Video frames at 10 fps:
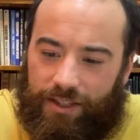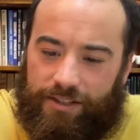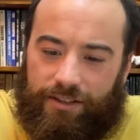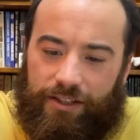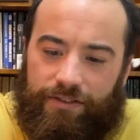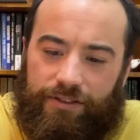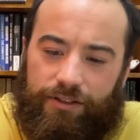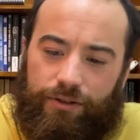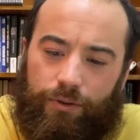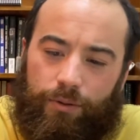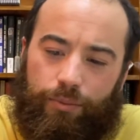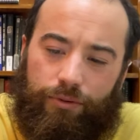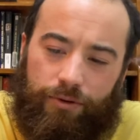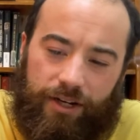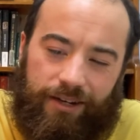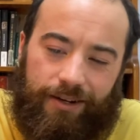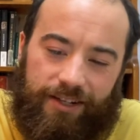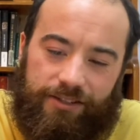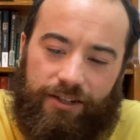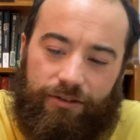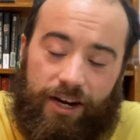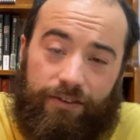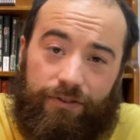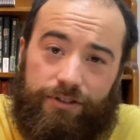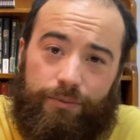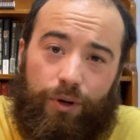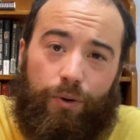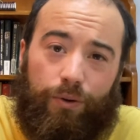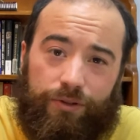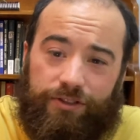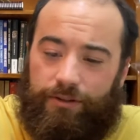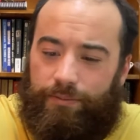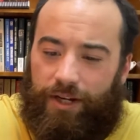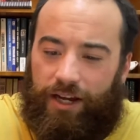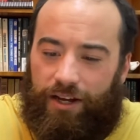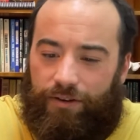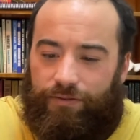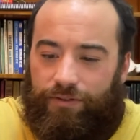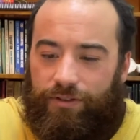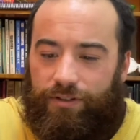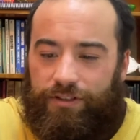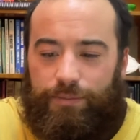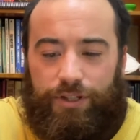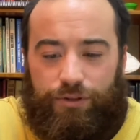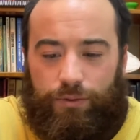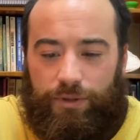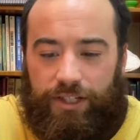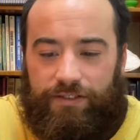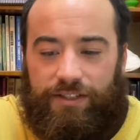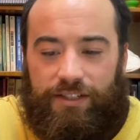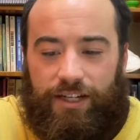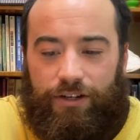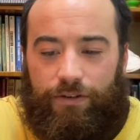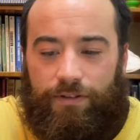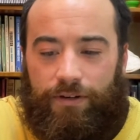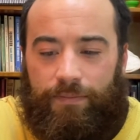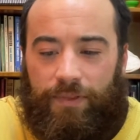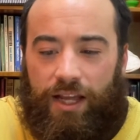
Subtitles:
This leaves the door pretty nicely cracked for some wholesome, helpful spiritual beliefs to take over,